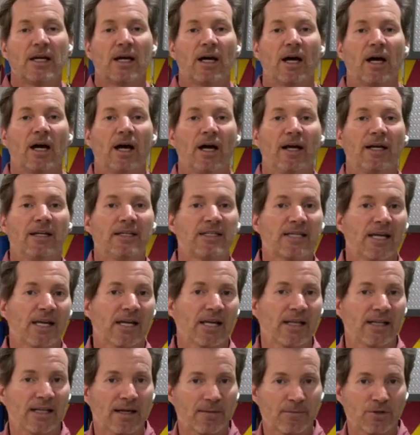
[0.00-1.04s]
and
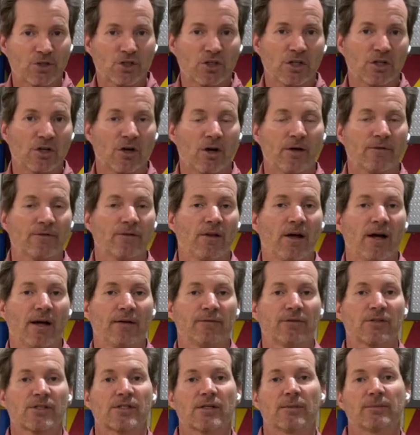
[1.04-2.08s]
taking that machine offline
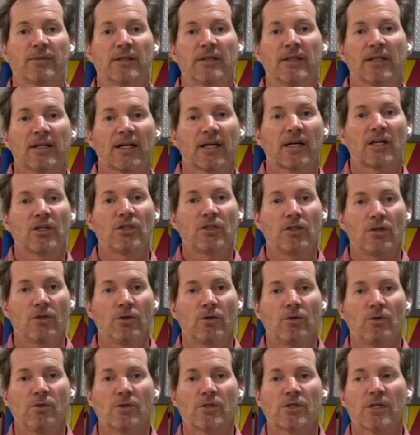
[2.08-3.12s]
for something that I could
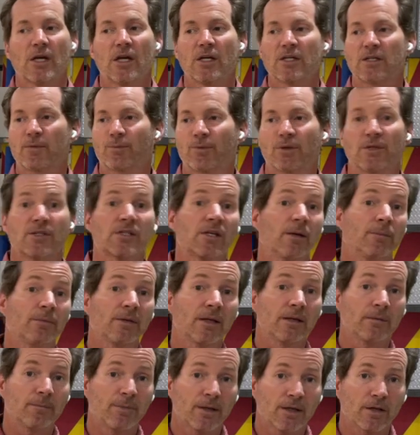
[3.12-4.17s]
use to print
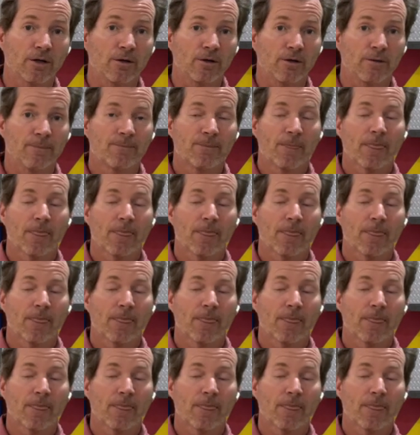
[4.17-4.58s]
something bigger.